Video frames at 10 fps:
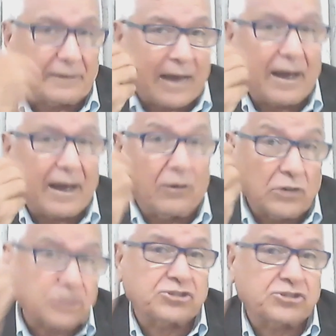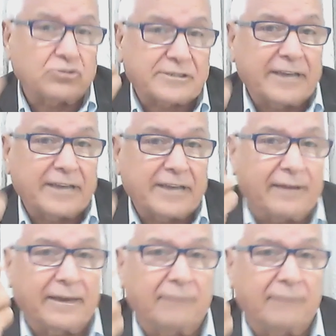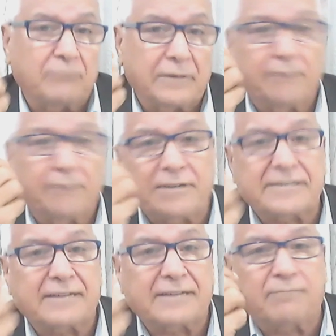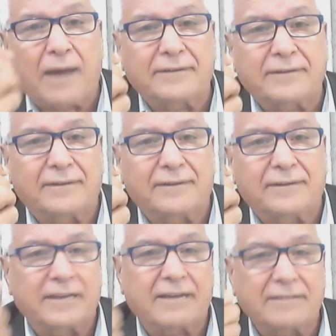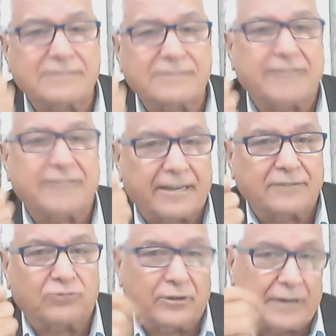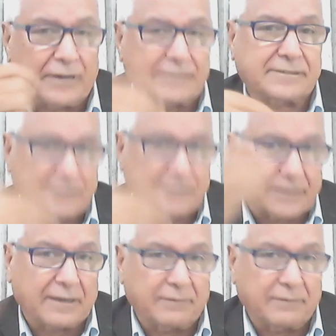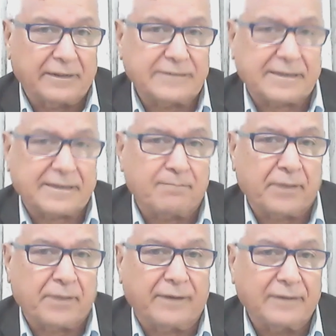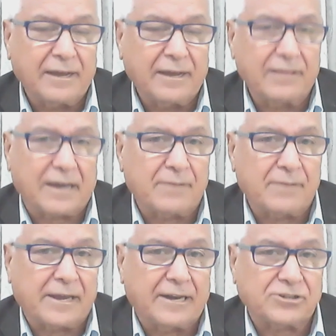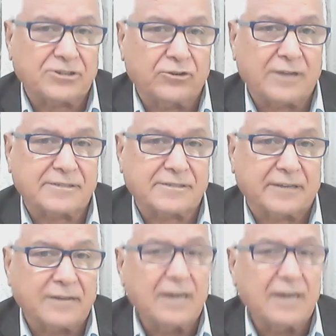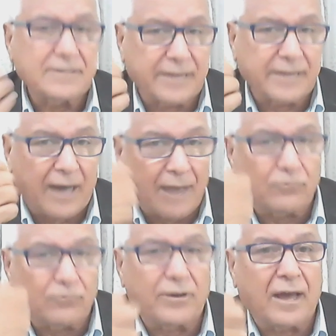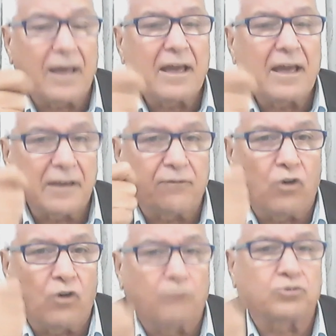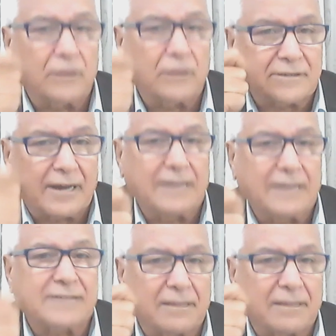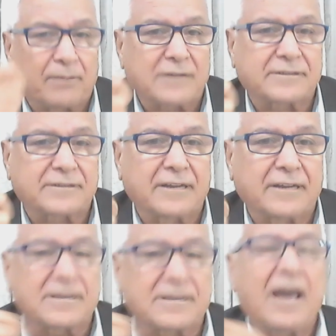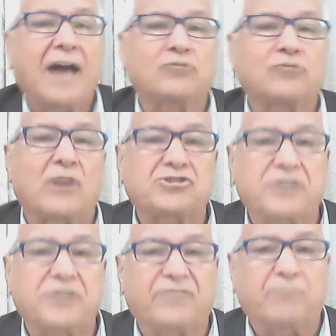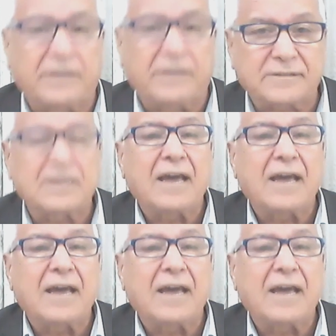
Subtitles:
I wish to see President Biden taking this ticket to in his campaign in the coming election in the United States, say, I'm going to give hope to the Israelis and the Palestinians and to achieve peace,